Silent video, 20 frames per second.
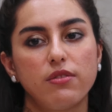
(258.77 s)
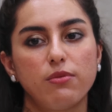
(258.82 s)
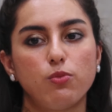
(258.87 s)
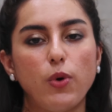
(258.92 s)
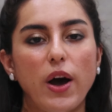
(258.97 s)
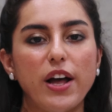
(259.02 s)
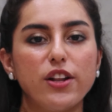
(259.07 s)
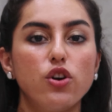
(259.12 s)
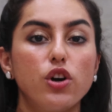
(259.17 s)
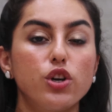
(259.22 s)

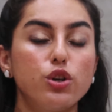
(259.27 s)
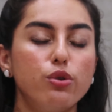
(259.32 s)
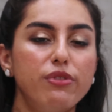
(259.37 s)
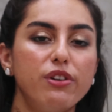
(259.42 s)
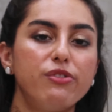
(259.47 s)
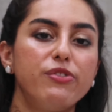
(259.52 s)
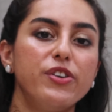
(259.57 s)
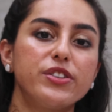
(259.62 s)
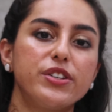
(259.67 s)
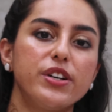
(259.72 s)
while your
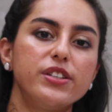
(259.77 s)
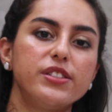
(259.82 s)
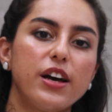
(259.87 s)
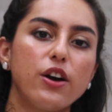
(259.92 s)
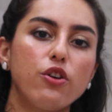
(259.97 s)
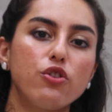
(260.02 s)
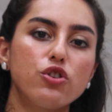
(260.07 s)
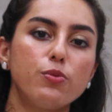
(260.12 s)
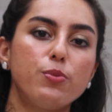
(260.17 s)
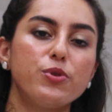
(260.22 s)
UV filters are
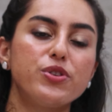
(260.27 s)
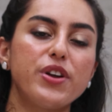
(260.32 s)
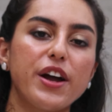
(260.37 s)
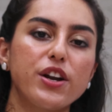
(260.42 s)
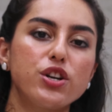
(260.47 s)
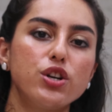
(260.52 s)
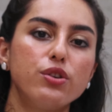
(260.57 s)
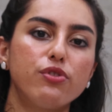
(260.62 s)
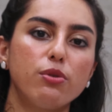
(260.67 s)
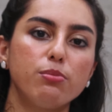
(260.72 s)
going to
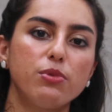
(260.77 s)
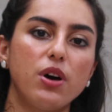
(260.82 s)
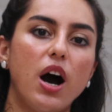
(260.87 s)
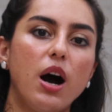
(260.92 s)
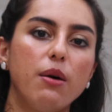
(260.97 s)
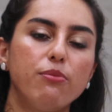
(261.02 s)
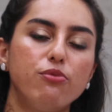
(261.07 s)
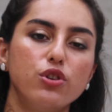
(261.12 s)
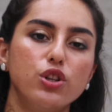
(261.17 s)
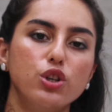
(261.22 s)
protect you from the
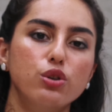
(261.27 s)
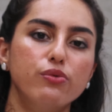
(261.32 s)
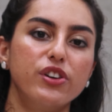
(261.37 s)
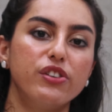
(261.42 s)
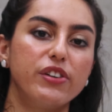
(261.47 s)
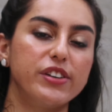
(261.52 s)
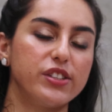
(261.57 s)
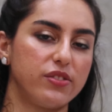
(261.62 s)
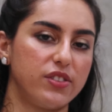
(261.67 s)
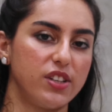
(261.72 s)
harmful
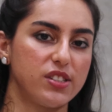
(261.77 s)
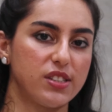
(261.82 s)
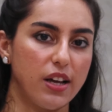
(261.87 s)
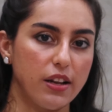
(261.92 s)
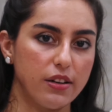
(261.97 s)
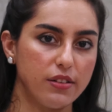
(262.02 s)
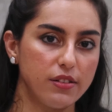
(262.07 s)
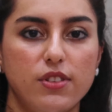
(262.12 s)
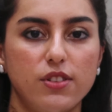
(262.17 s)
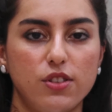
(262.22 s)
UV rays of the sun.